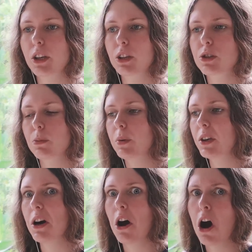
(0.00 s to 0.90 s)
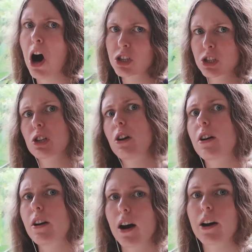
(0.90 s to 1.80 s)
need to be a
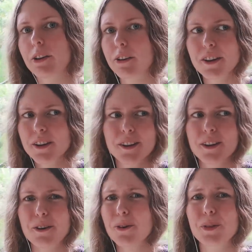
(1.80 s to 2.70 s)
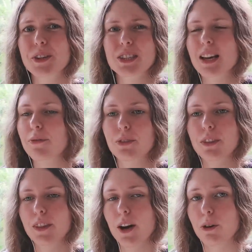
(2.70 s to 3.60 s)
hustler and all that stuff.
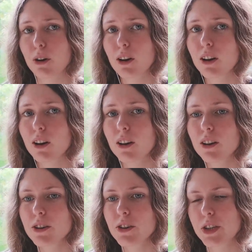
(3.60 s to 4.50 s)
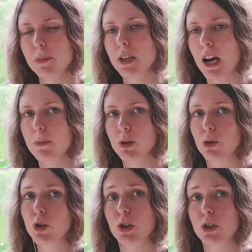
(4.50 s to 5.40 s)
No. Sometimes
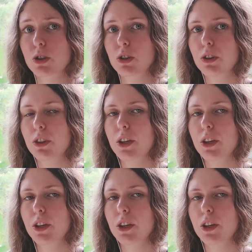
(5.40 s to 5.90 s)
you just